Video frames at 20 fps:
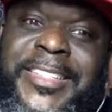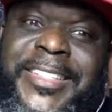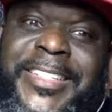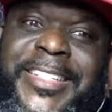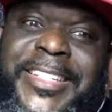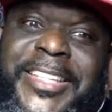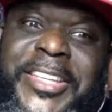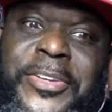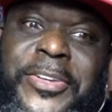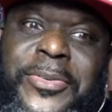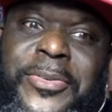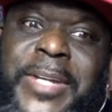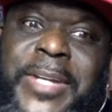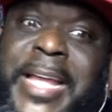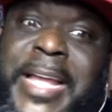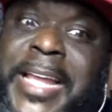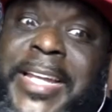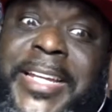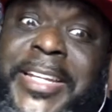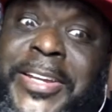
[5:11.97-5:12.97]
Mm-hmm. You know, and
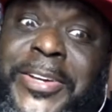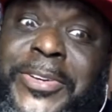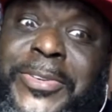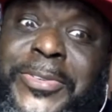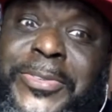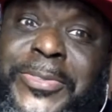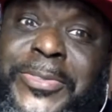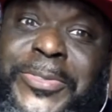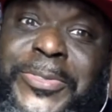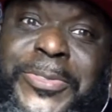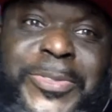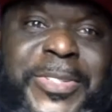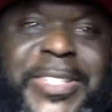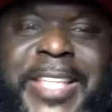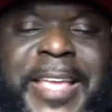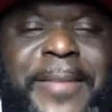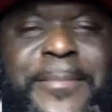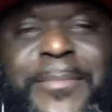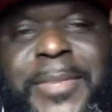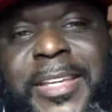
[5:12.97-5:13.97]
I didn't know what
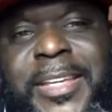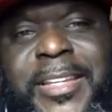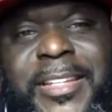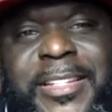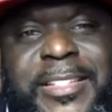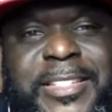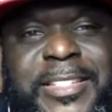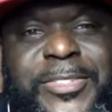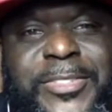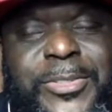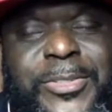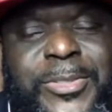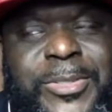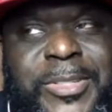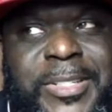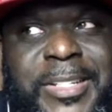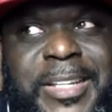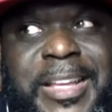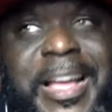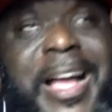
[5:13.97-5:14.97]
that meant
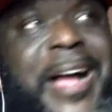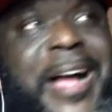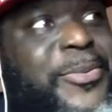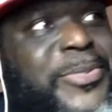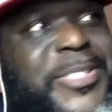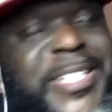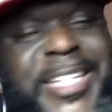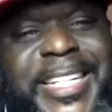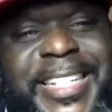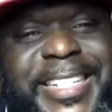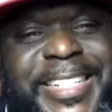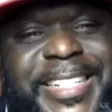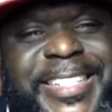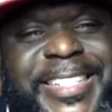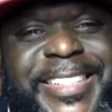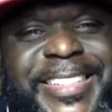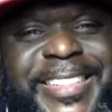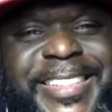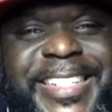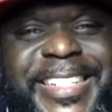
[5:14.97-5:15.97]
until I was in it
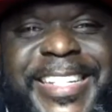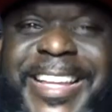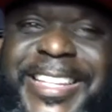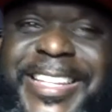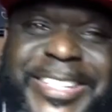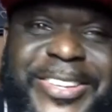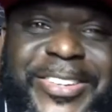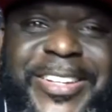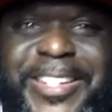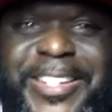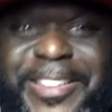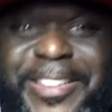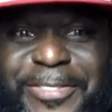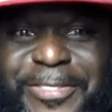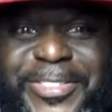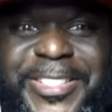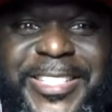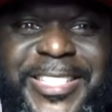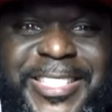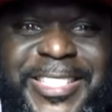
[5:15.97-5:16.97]
and I saw the
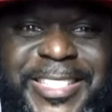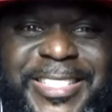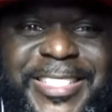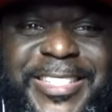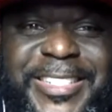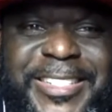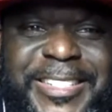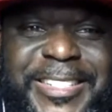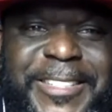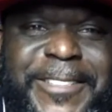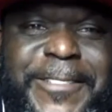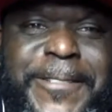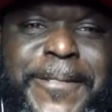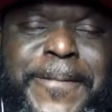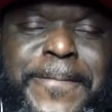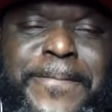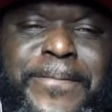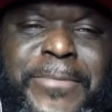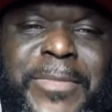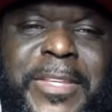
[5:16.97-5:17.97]
differences and
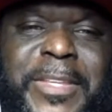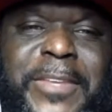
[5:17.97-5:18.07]
mm-hmm.